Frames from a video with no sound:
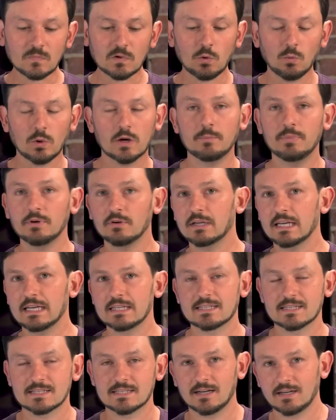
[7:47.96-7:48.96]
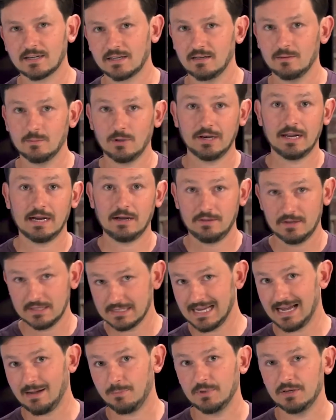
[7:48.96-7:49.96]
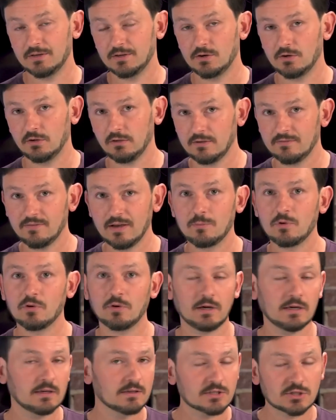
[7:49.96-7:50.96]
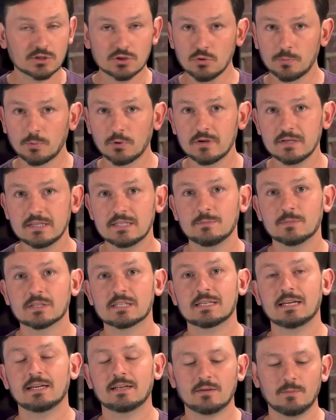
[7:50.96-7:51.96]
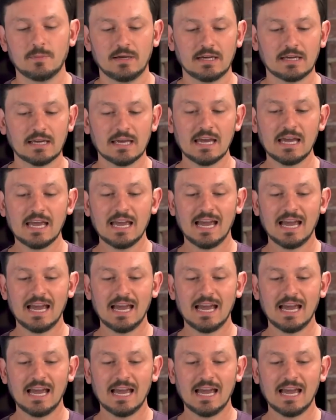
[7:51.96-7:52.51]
where Bill Gates is talking about how this happened in early February. Super easy mistake to make.